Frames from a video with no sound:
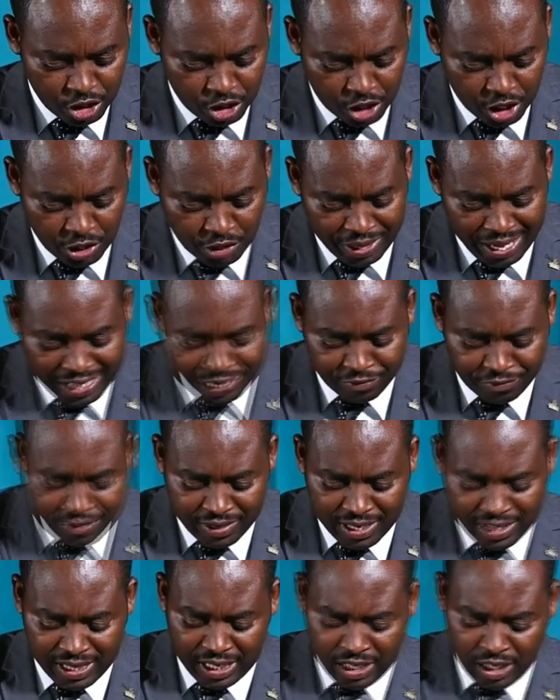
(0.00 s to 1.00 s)
Ye that
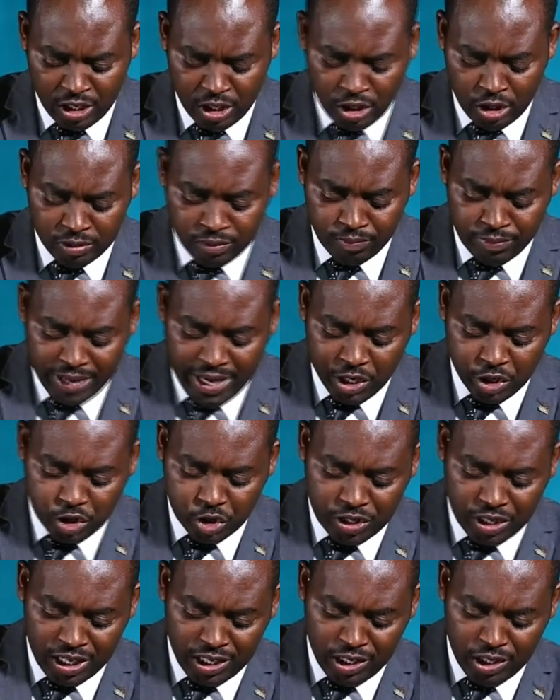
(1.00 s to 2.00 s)
fear the Lord,
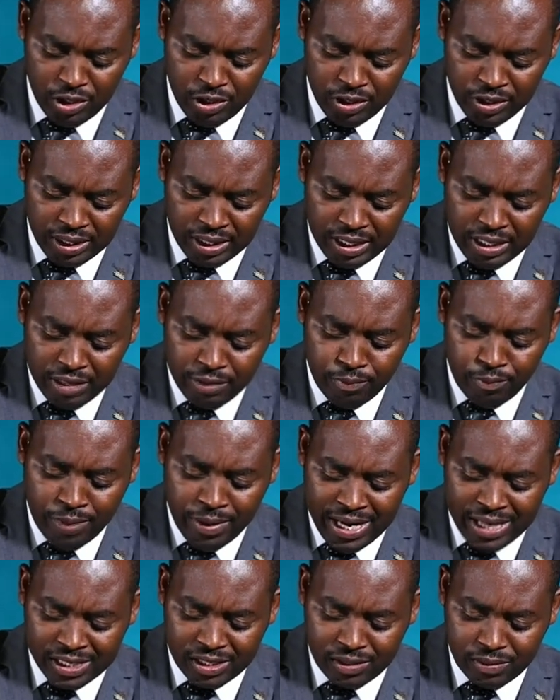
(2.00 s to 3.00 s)
bless the Lord.
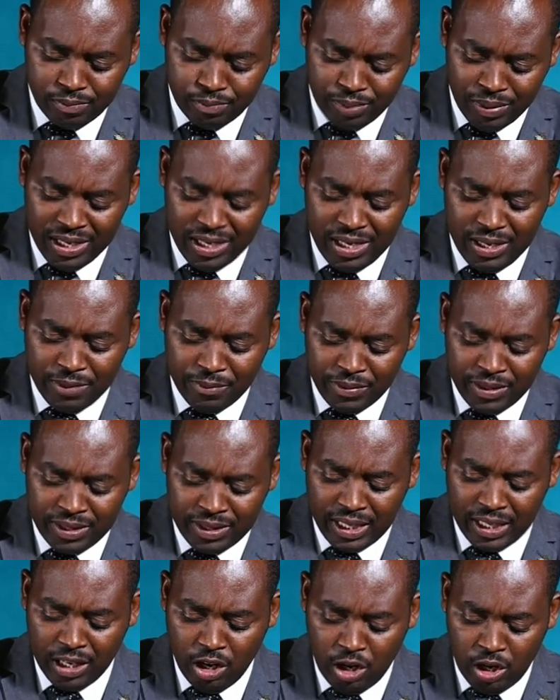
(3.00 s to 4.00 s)
Blessed be
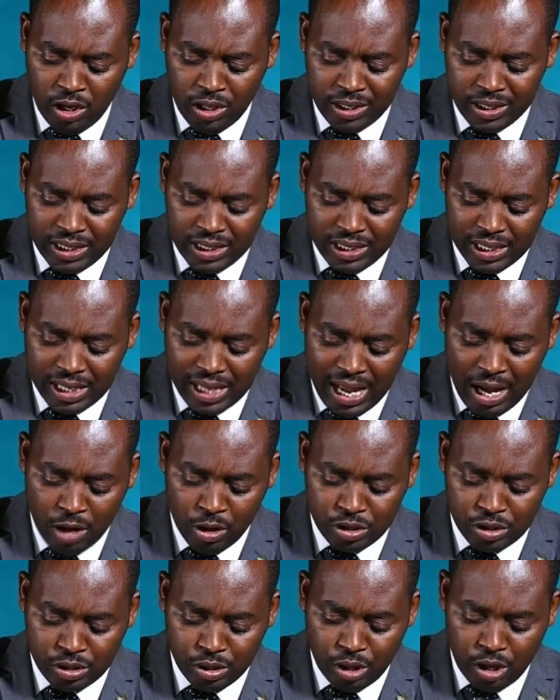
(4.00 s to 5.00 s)
the Lord
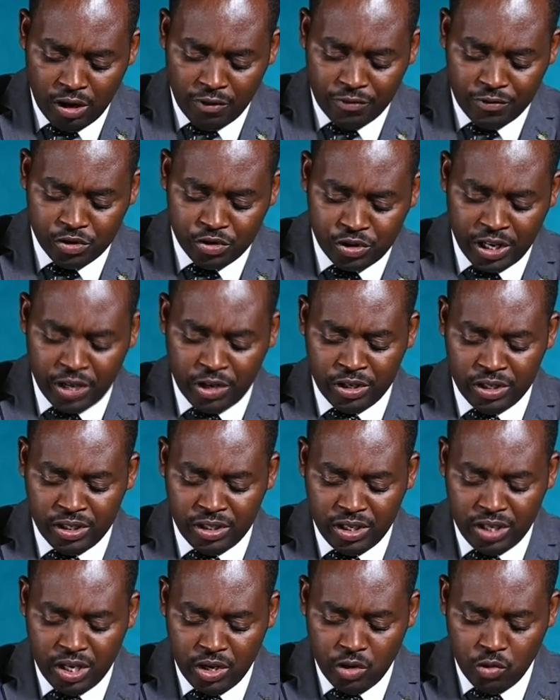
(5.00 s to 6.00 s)
out of
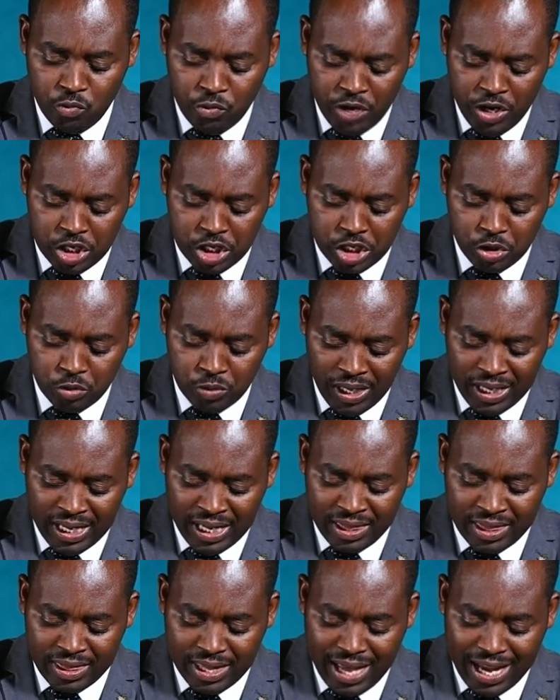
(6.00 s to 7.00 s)
Zion, which
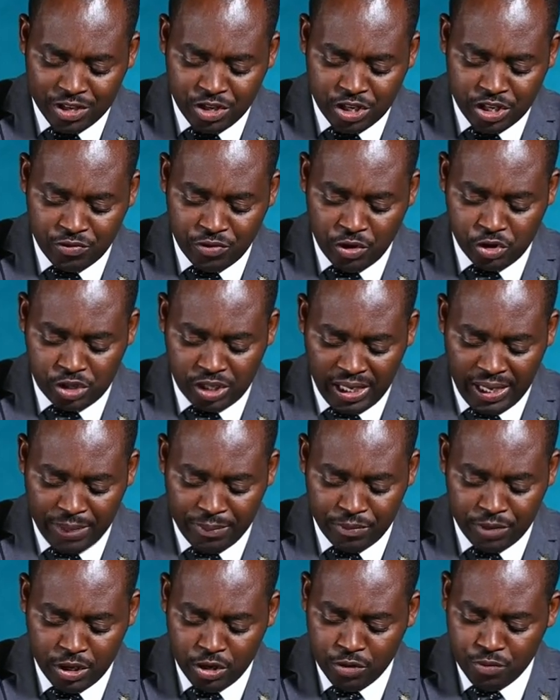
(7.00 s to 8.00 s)
dwelleth at
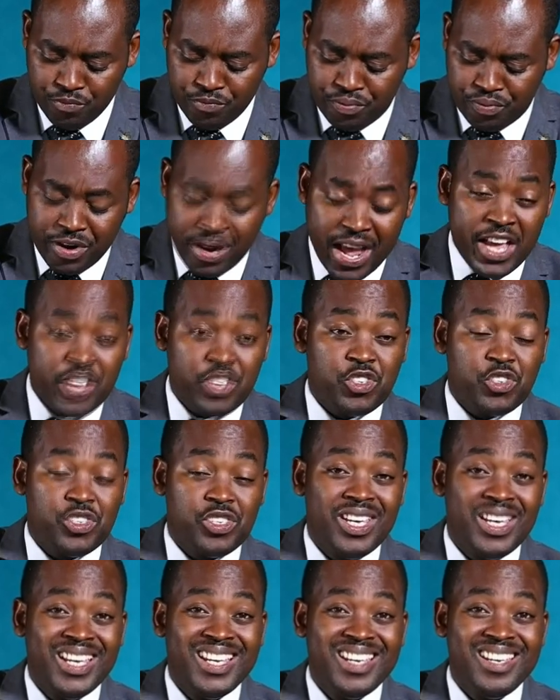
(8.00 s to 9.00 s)
Jerusalem.
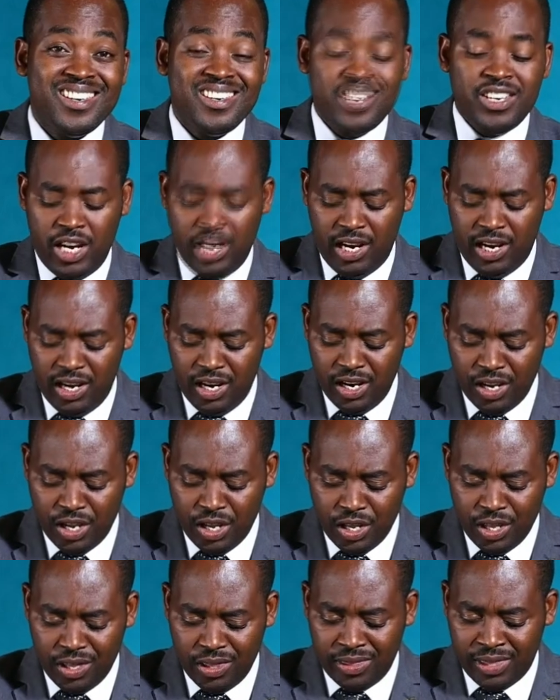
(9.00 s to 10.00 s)
Praise ye
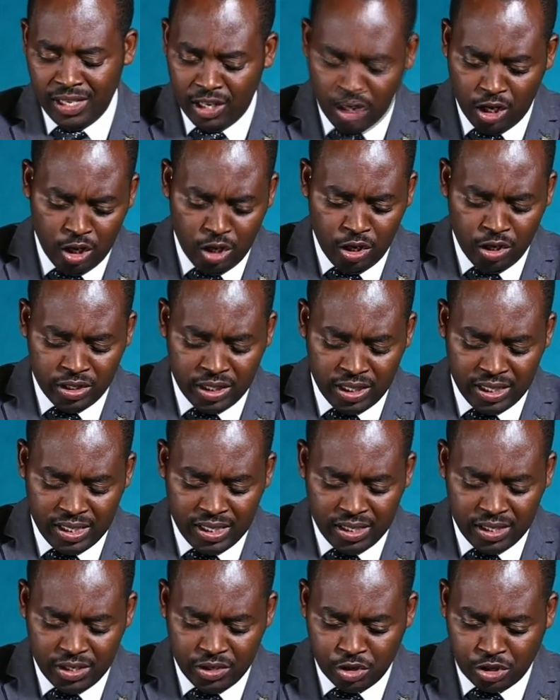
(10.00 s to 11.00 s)
the Lord.
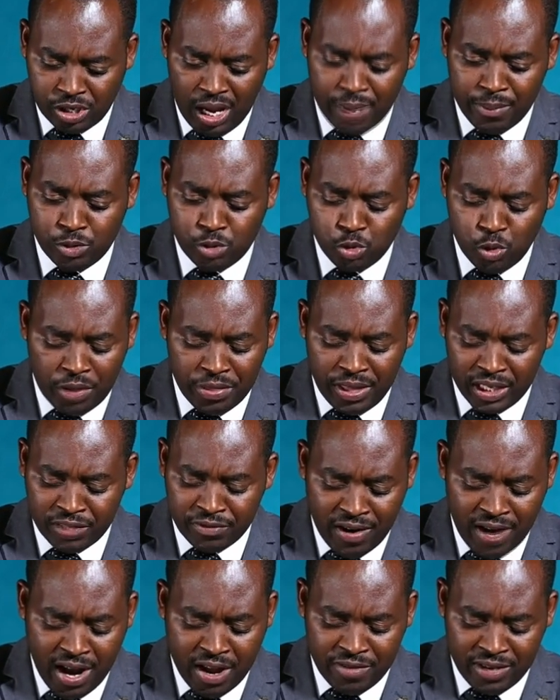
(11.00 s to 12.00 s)
Psalms 1
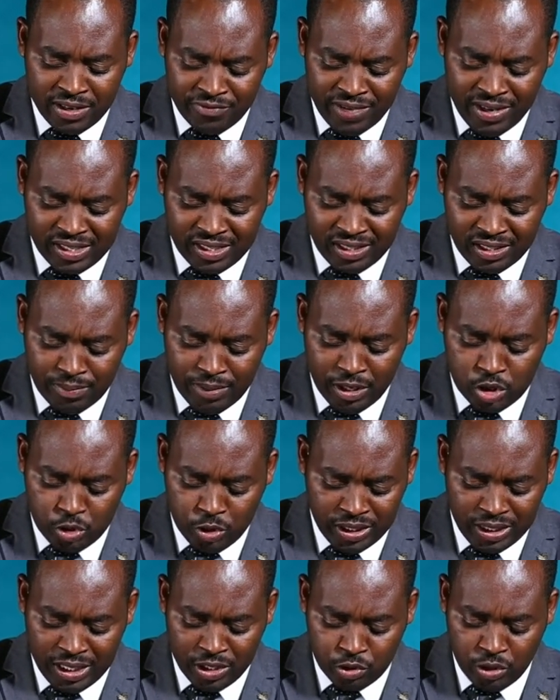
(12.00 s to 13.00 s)
that 5 and verse number
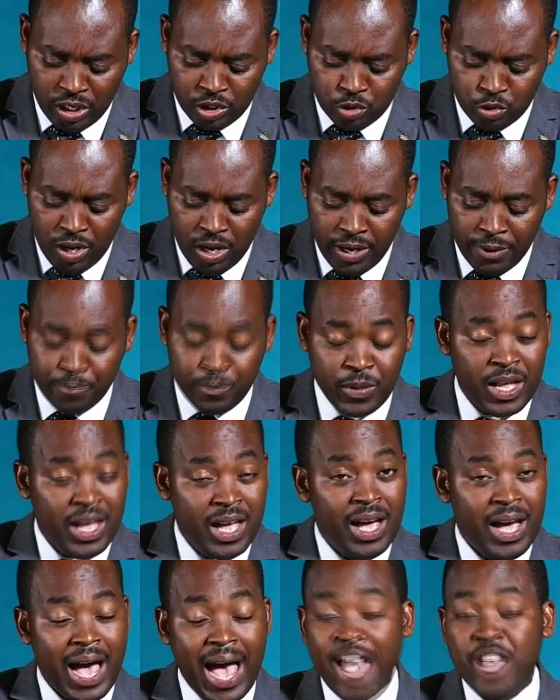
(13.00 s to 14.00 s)
20 and 21.
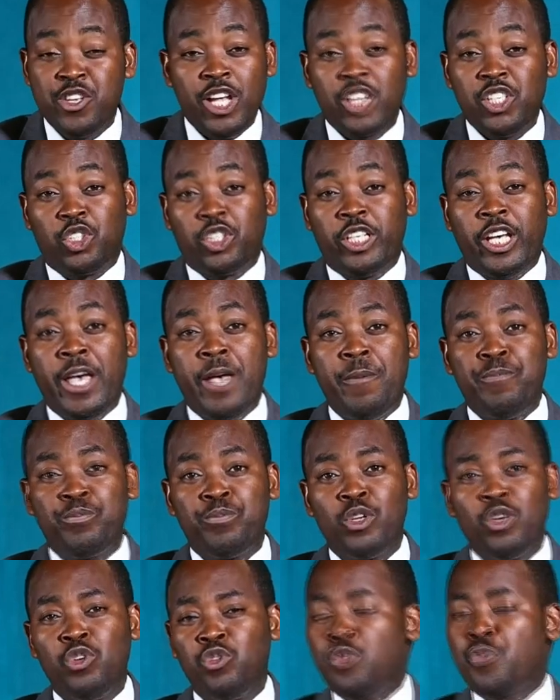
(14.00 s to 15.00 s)
I just
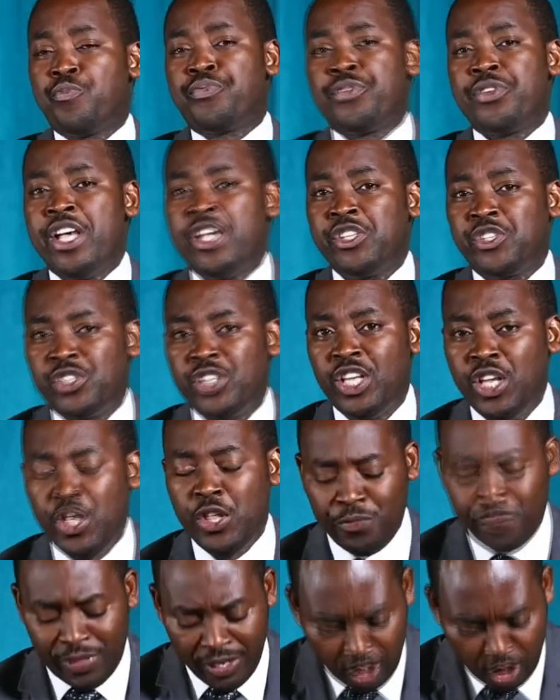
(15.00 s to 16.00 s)
came to praise
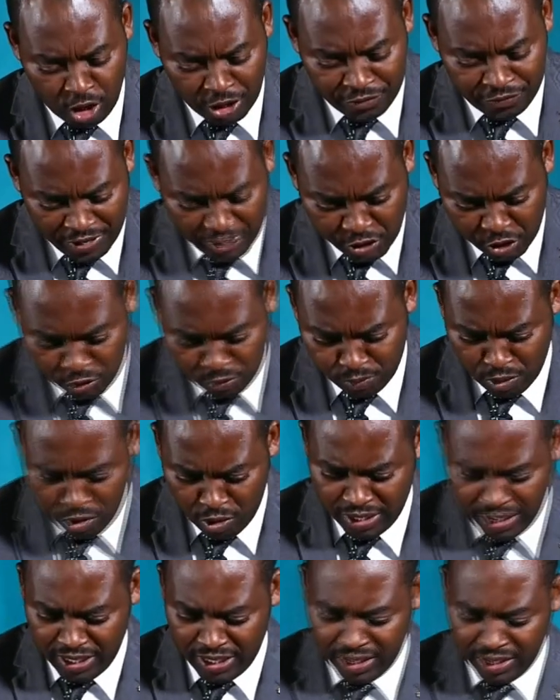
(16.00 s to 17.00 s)
the Lord this
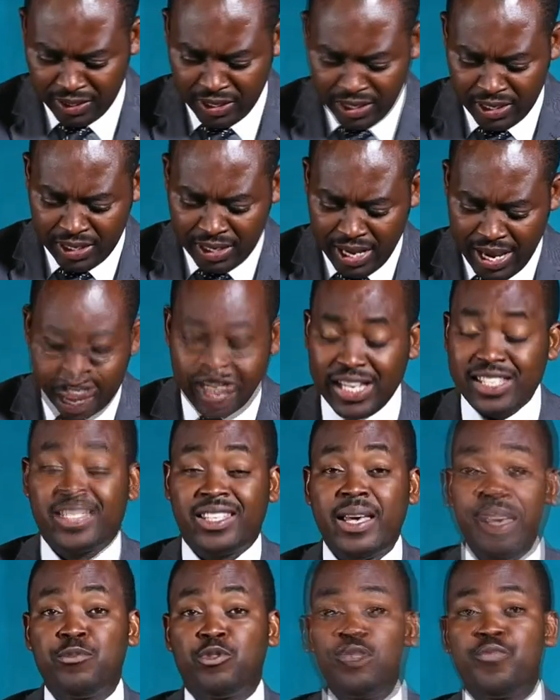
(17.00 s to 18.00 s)
morning. I
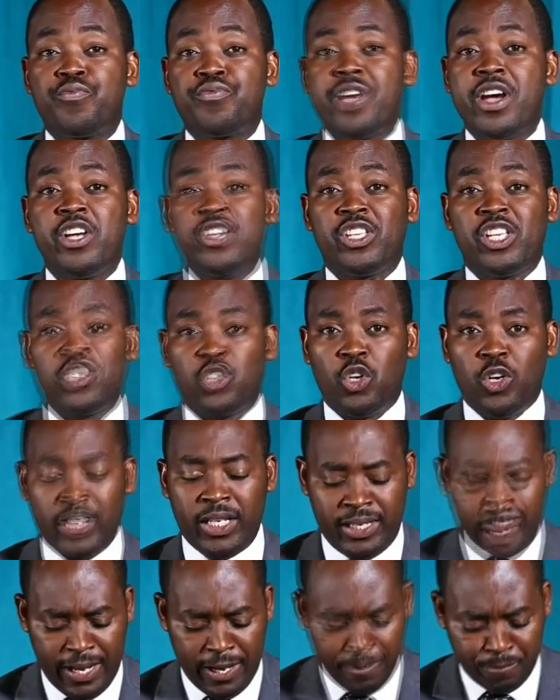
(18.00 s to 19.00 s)
just came to praise His
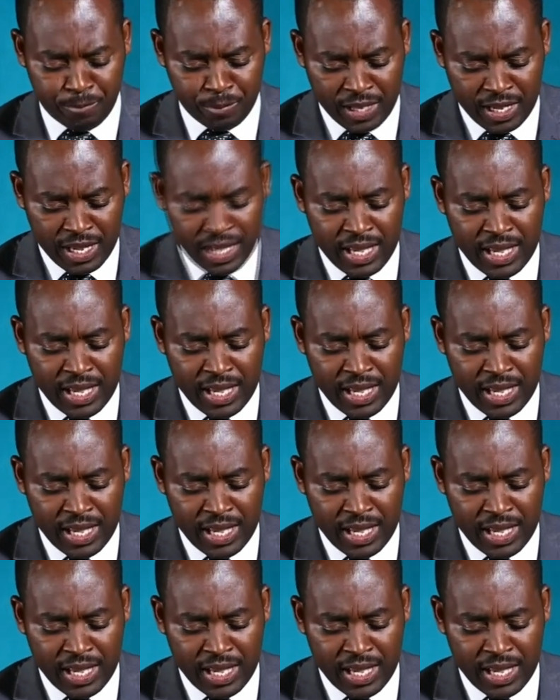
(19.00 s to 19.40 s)
holy name.